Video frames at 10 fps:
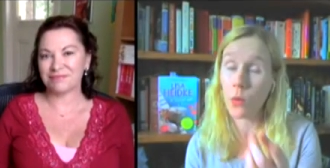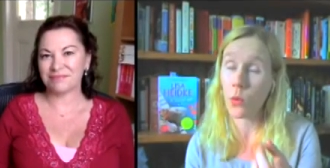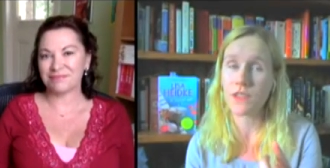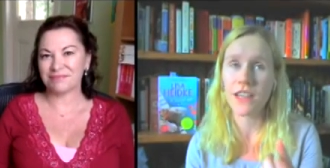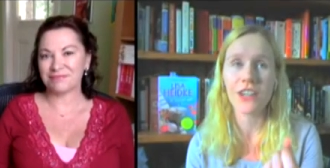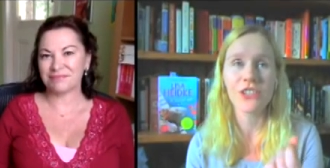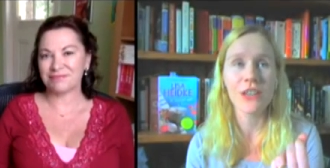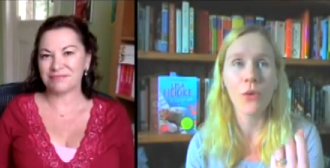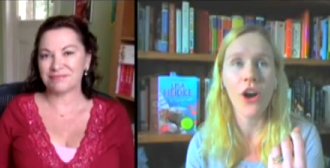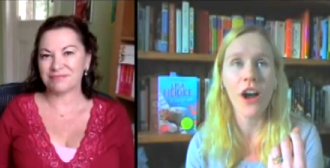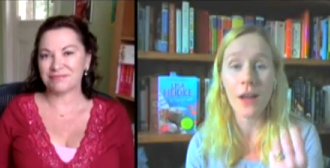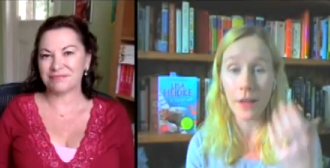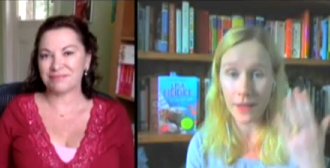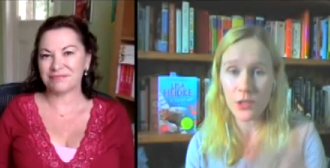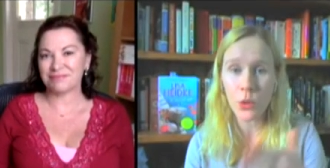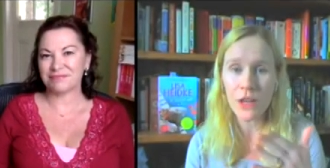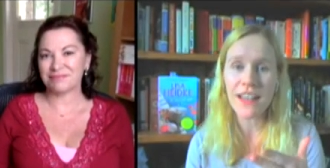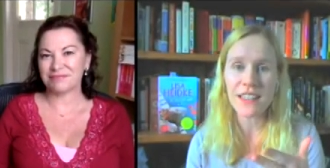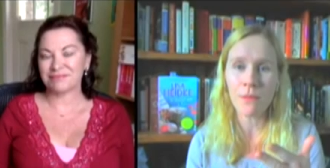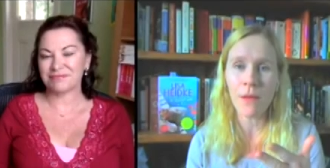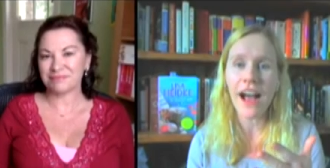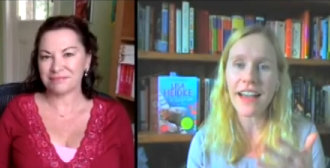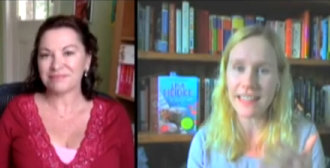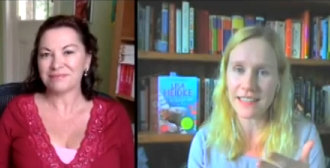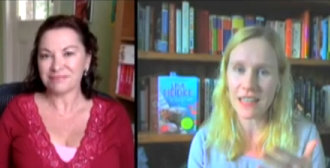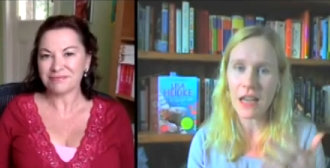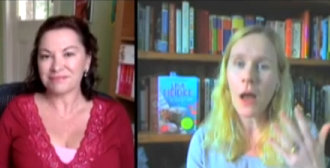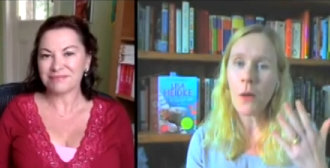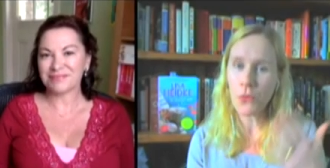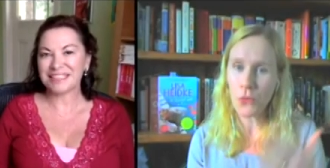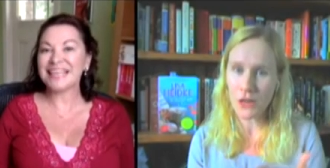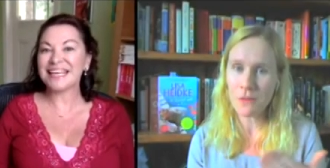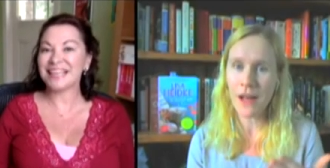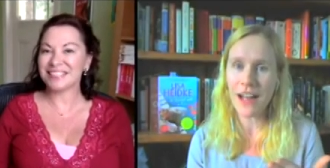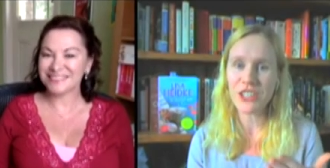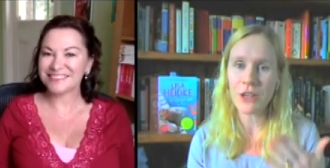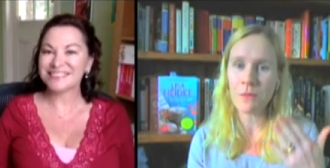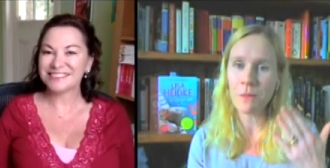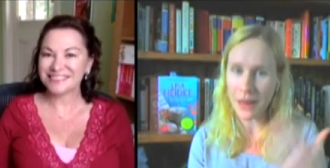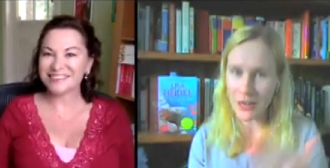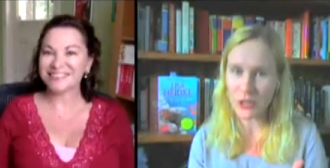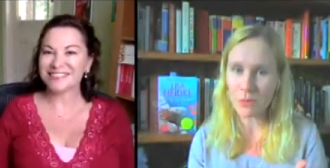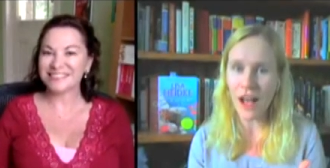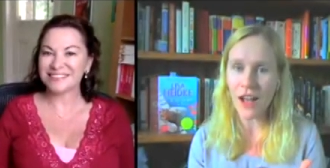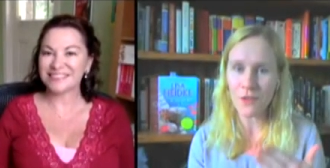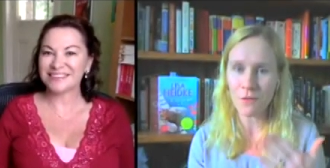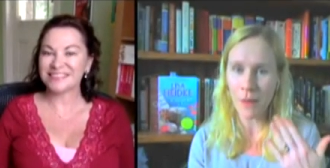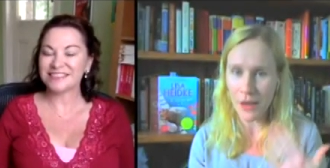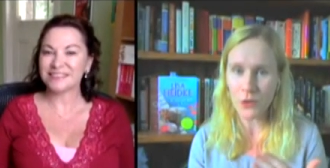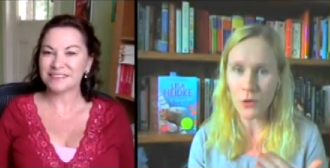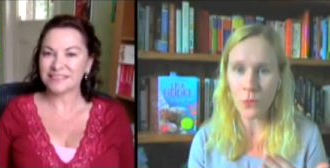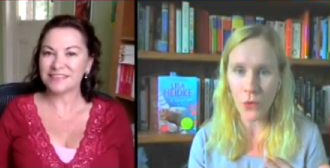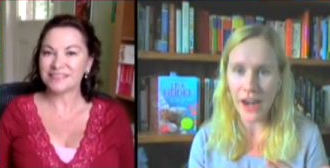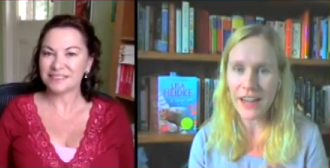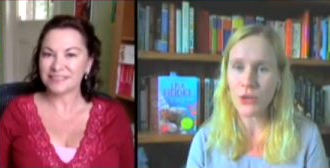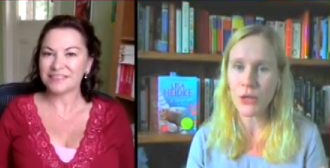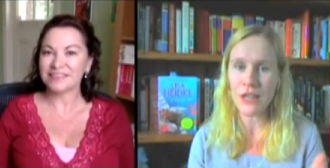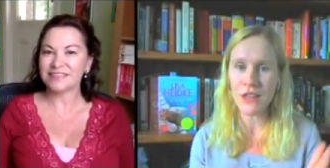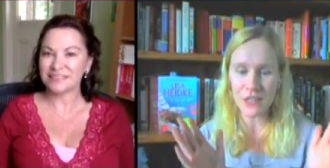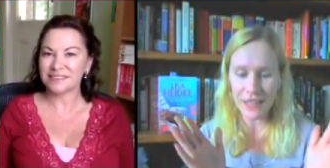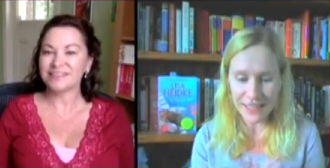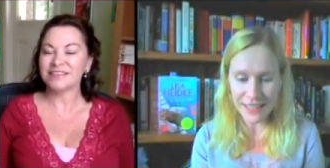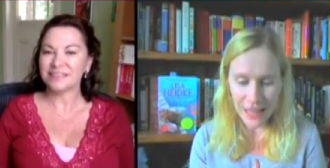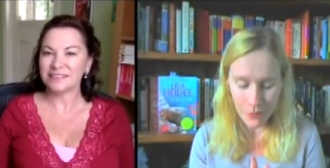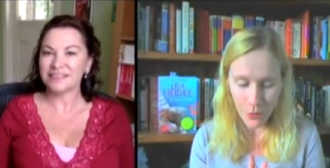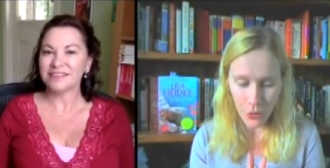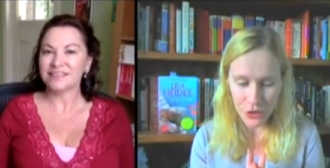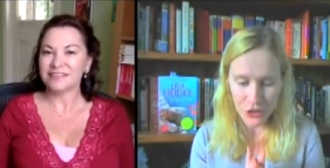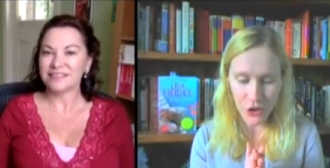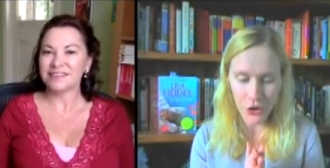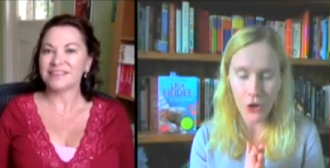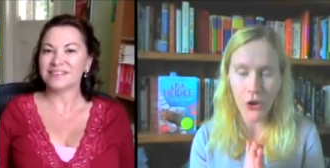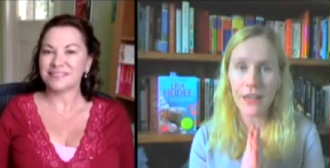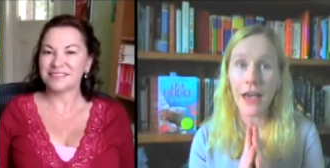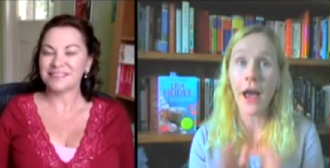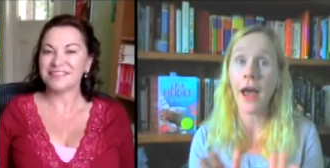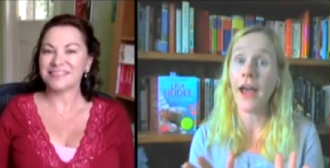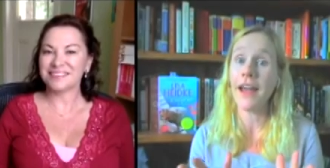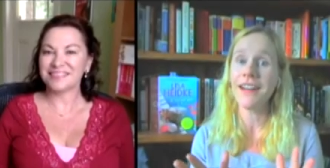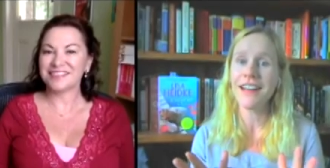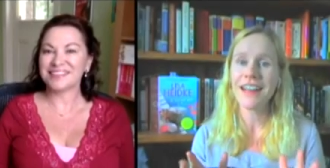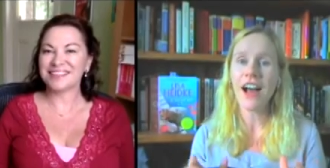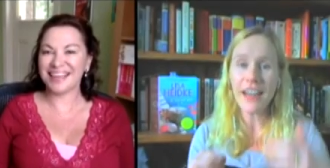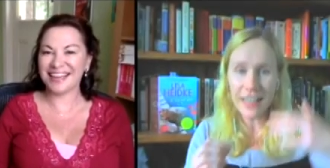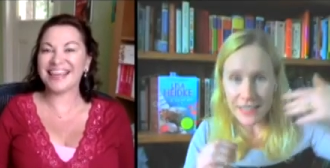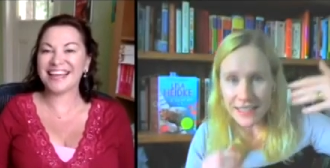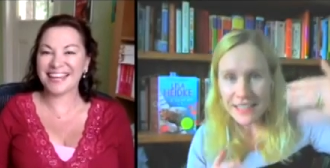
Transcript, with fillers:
Speaker 1: there was actually where I the 20,000 mark is pretty yeah. much a benchmark of make or break you either you get to that point and you go okay I can